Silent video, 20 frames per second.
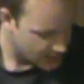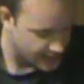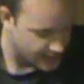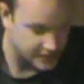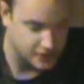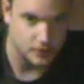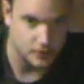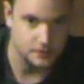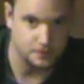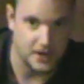
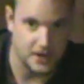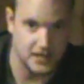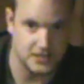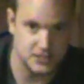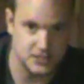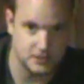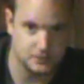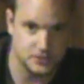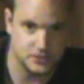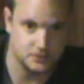I couldn't
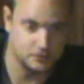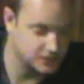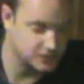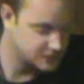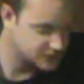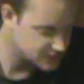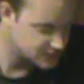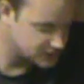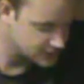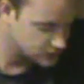pass up some of
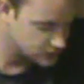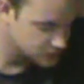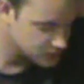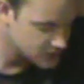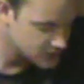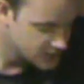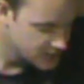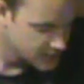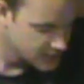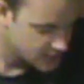these
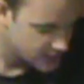deals.